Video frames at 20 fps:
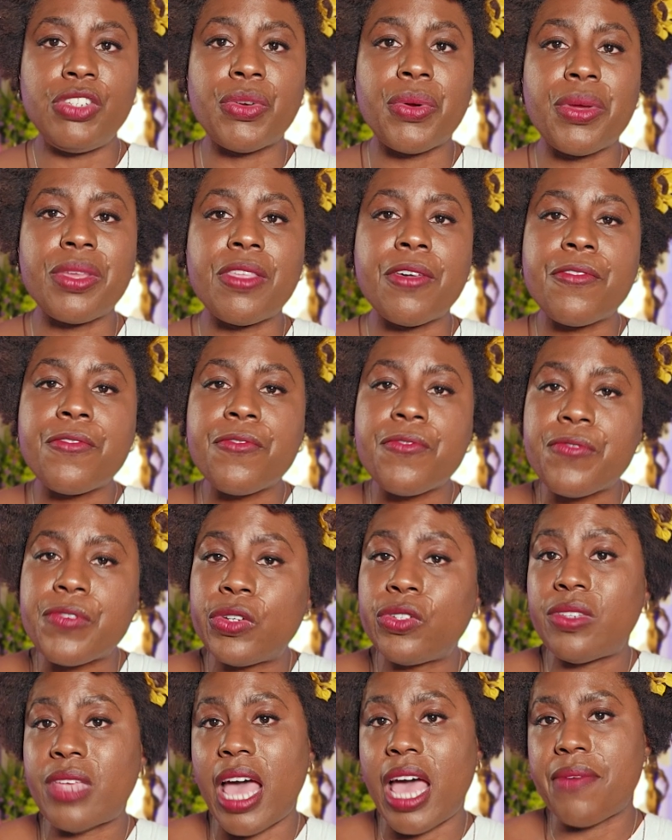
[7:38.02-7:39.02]
during the
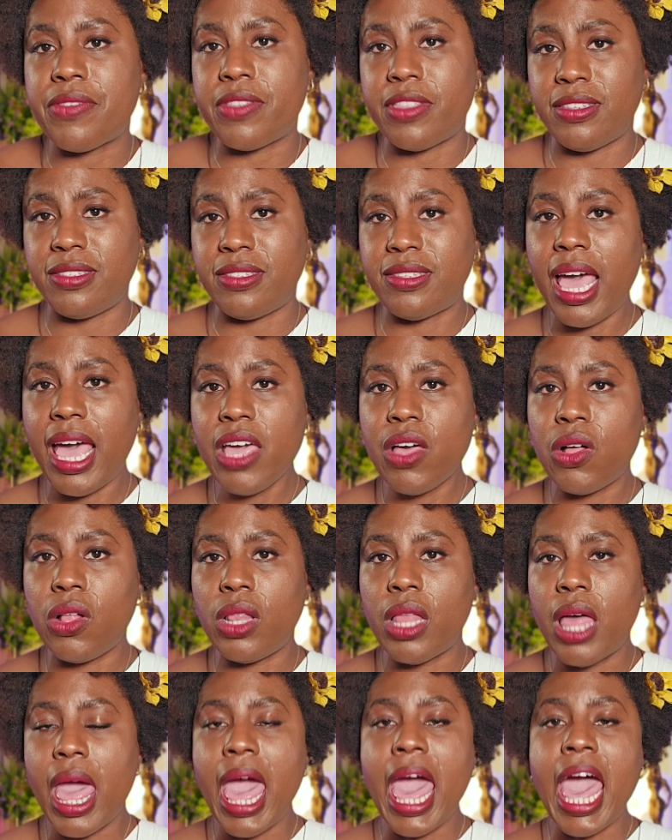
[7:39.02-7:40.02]
first half of the
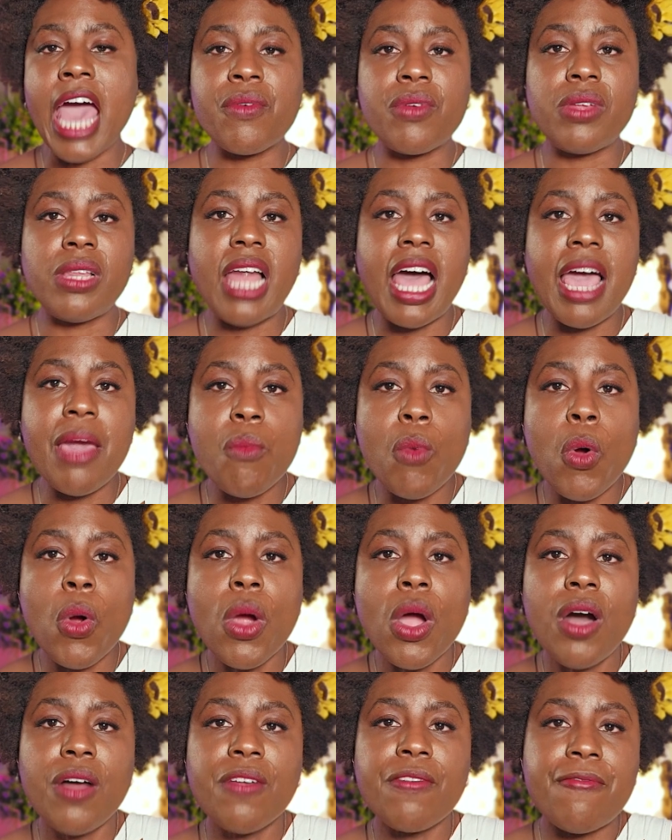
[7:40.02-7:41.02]
cycle and rely
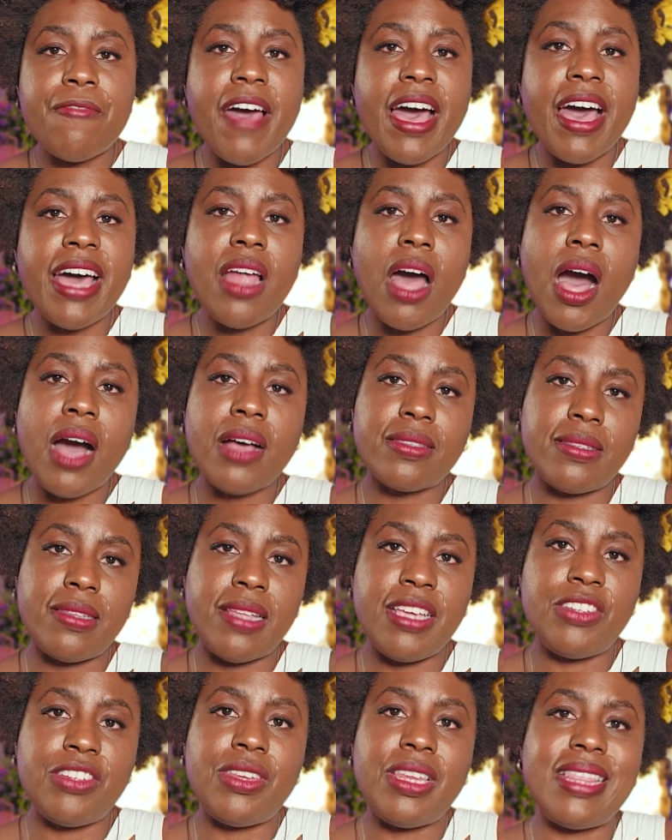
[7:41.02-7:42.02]
more on fat
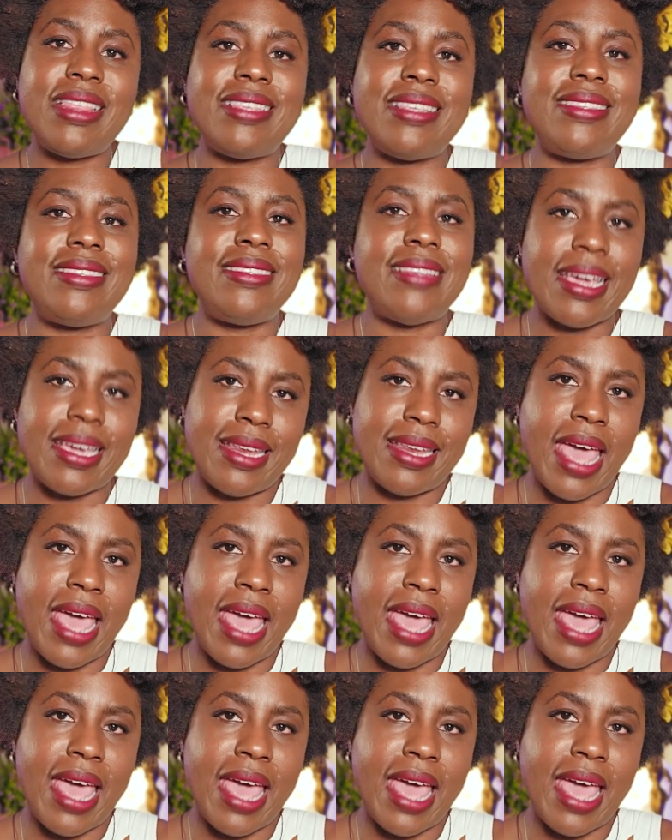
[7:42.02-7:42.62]
oxidation in the second